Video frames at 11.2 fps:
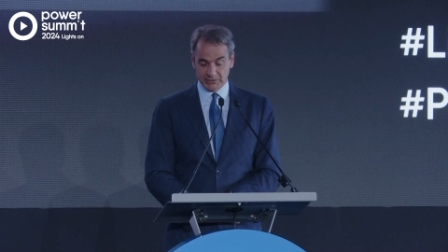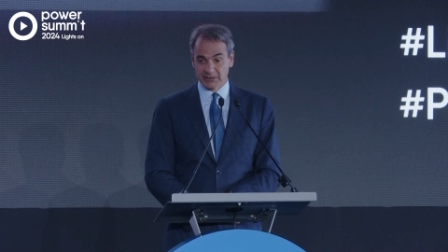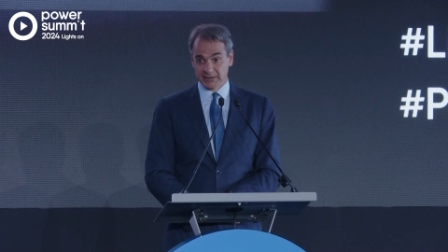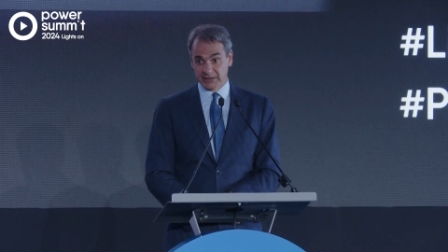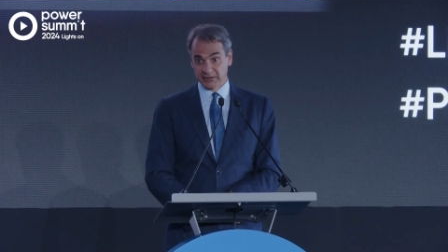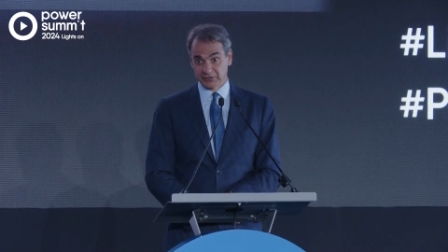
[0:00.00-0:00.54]
It
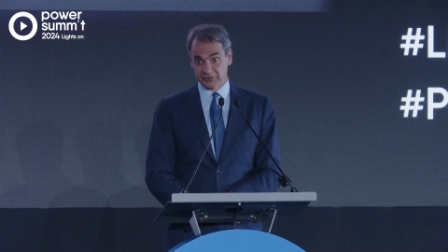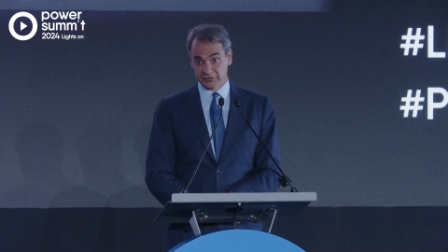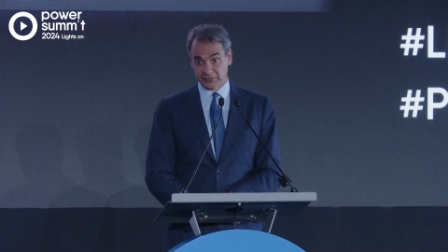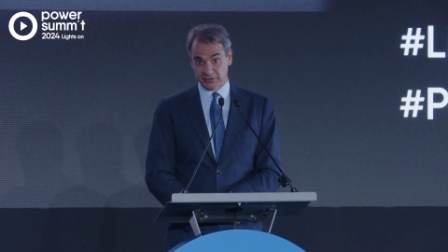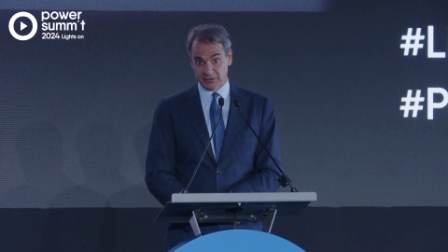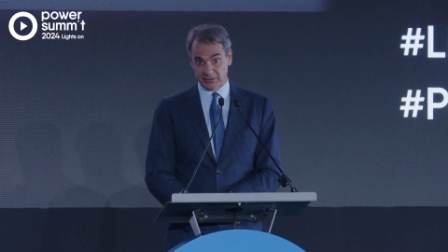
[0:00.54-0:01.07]
is
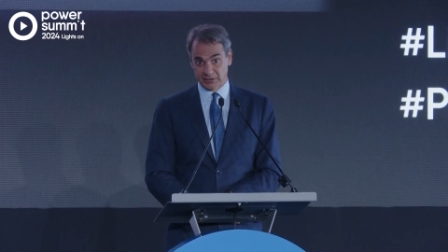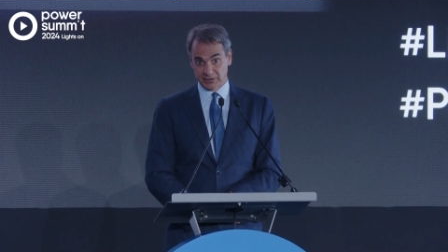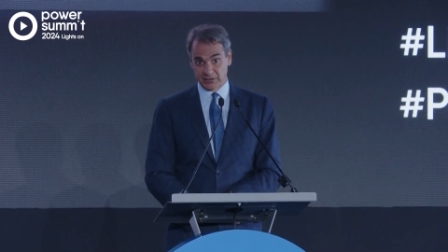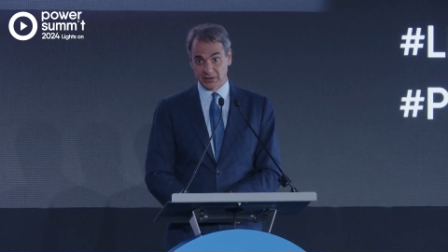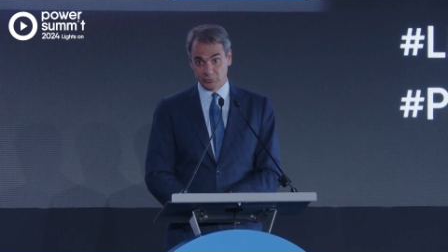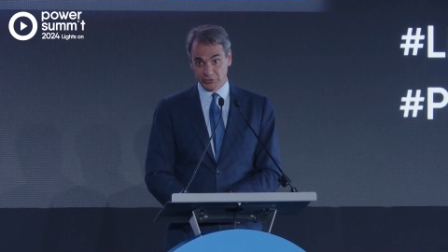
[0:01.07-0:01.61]

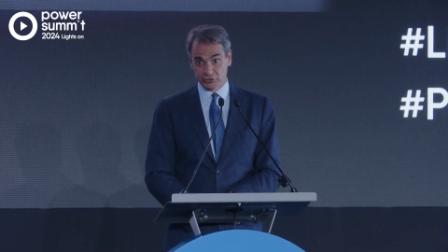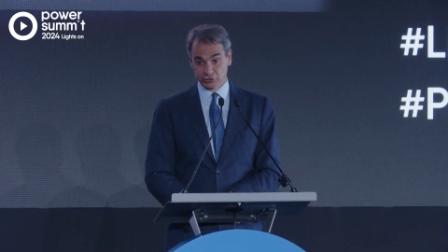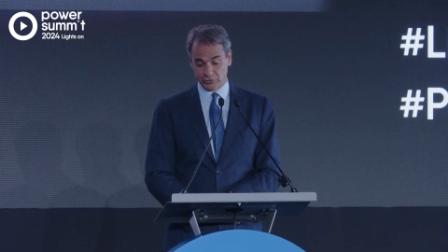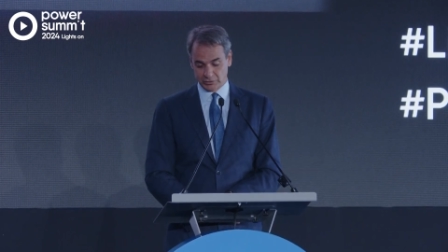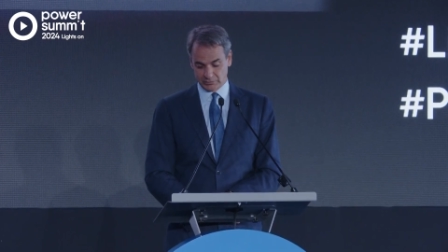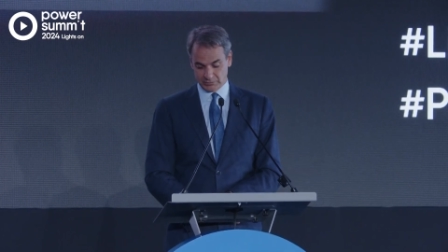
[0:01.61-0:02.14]
a
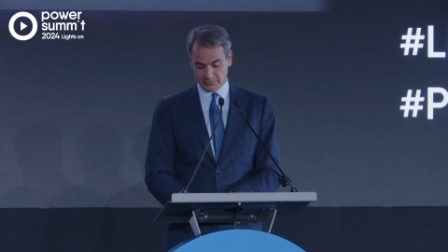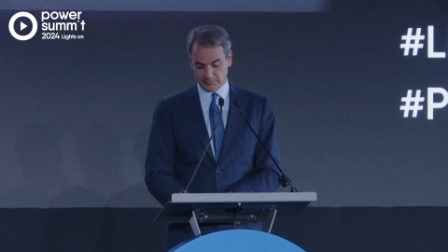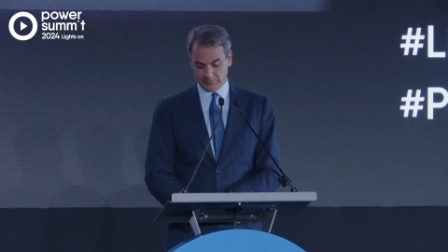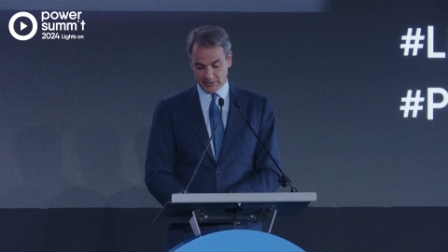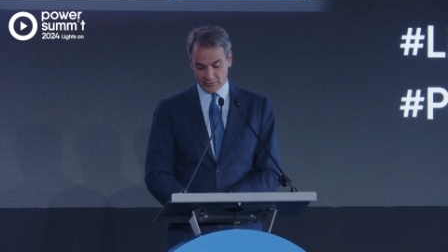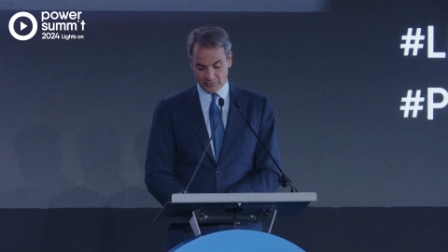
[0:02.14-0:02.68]
regional
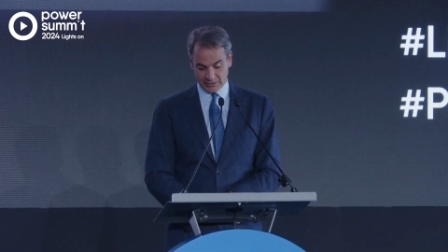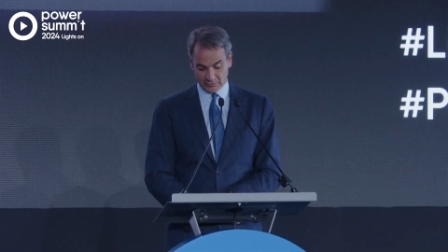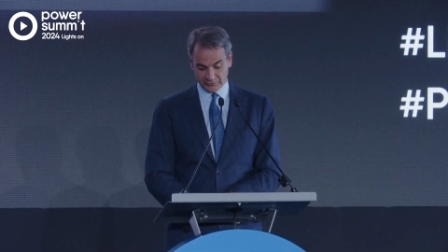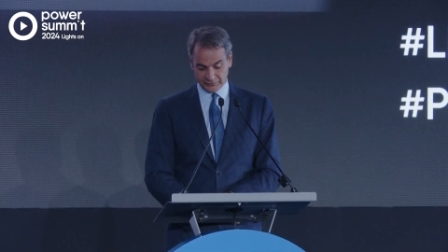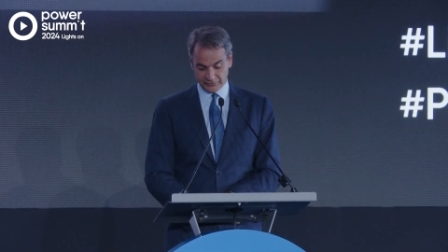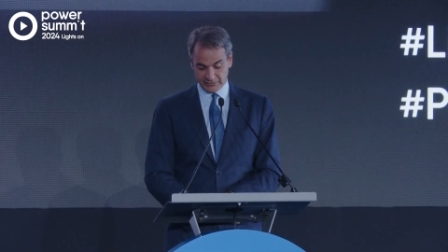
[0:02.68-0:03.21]
powerhouse.